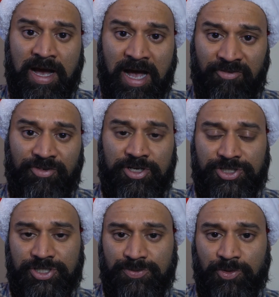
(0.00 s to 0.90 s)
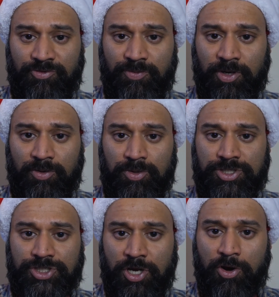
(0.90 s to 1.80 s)
I finished this movie, but it
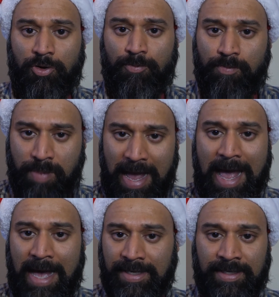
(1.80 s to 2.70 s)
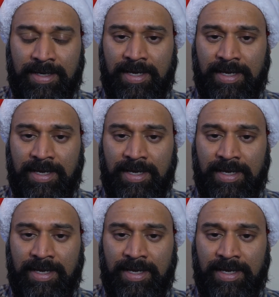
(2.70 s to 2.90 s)
was so bad.